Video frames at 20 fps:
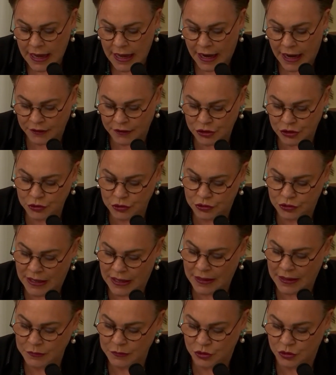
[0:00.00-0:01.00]
Our two
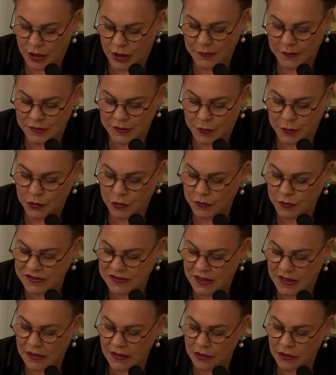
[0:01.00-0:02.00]
tribes both
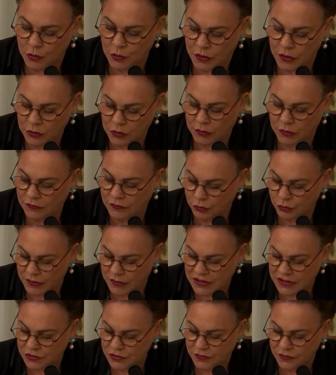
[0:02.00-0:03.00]
reside on the Wind River
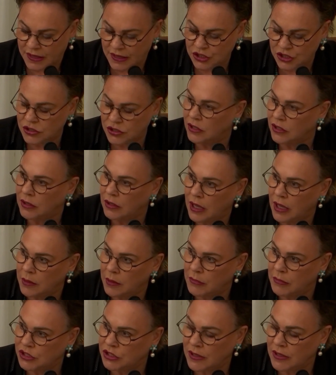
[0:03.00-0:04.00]
Reservation,
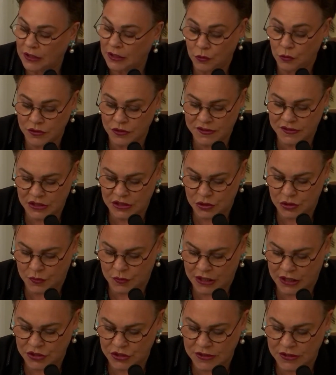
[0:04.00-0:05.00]
and much like your
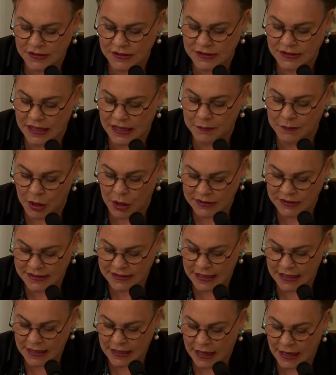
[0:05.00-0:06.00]
situations in
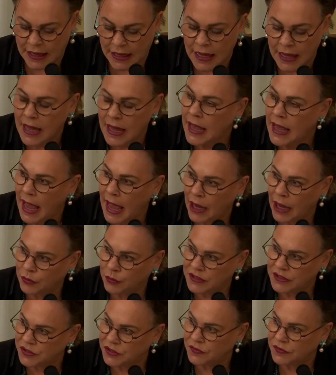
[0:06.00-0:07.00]
Montana, our
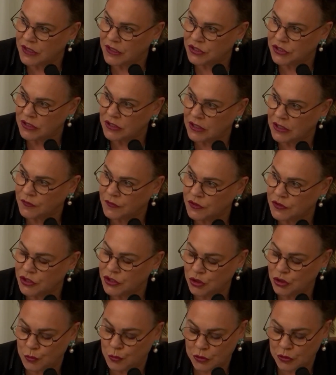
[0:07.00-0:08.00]
reservation covers
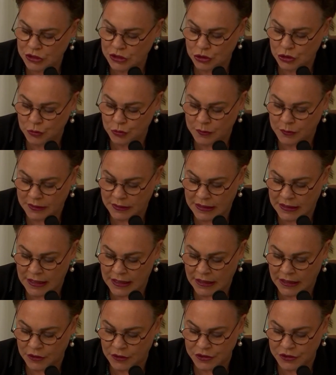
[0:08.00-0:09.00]
2.2 million
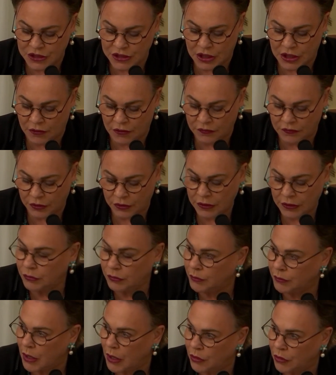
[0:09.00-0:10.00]
acres that are very
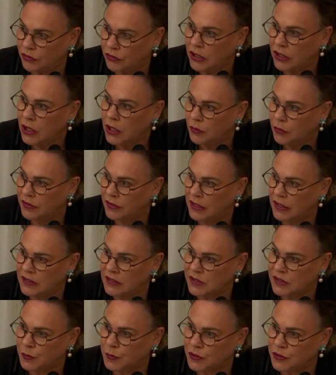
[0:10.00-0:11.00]
remote with a
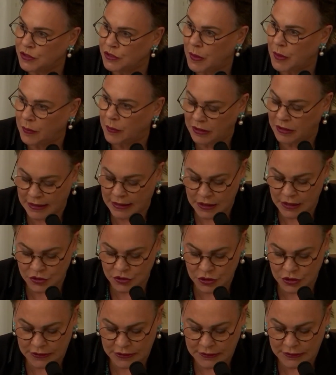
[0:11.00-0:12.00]
dispersed
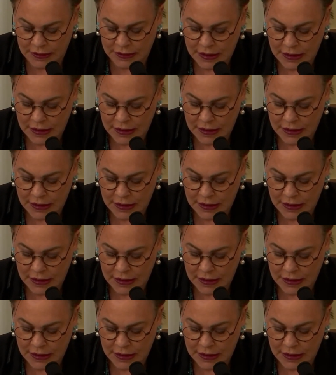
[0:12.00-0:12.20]
population.